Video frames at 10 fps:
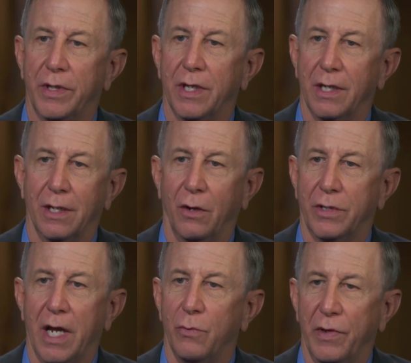would think,
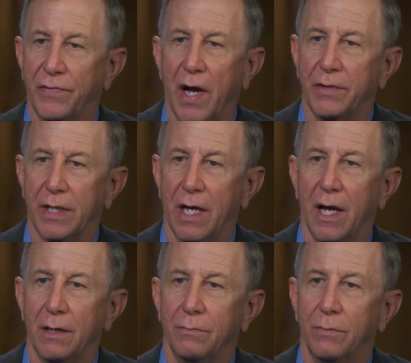okay, we found the
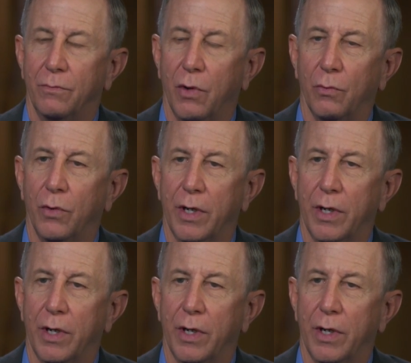guy. But